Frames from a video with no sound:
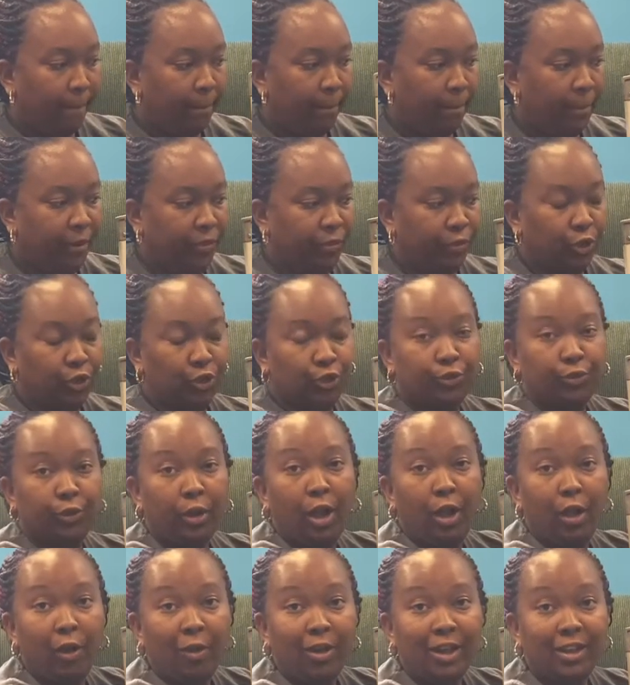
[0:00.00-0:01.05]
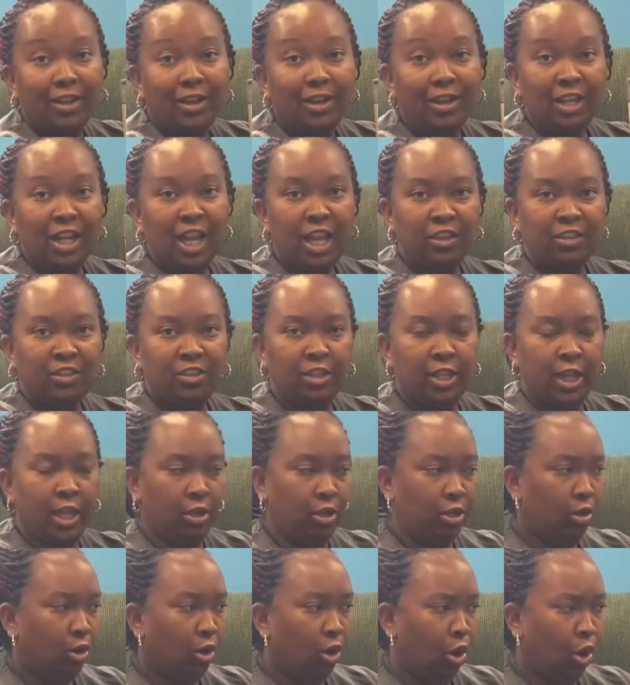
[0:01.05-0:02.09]
But the troll underneath said,
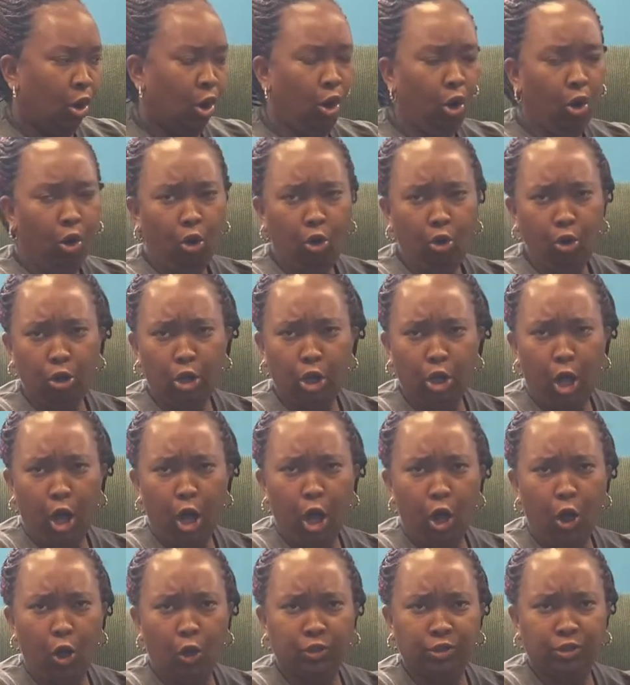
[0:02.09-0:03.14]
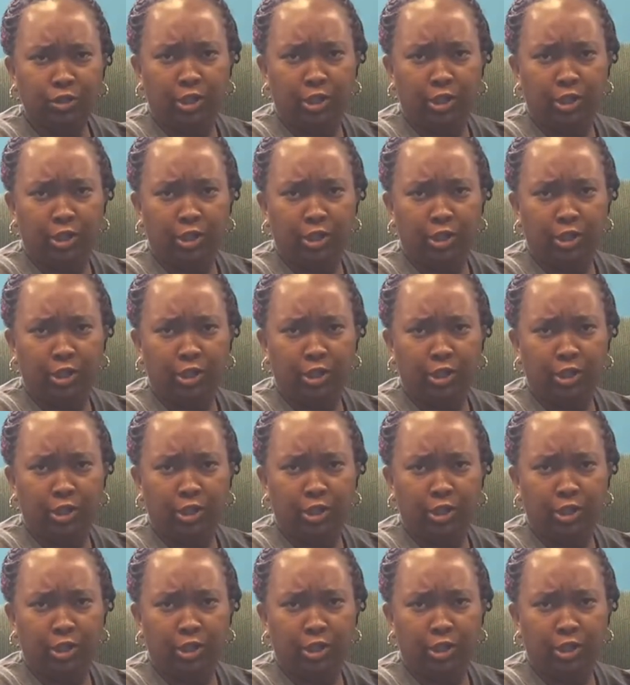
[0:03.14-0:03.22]
Who goes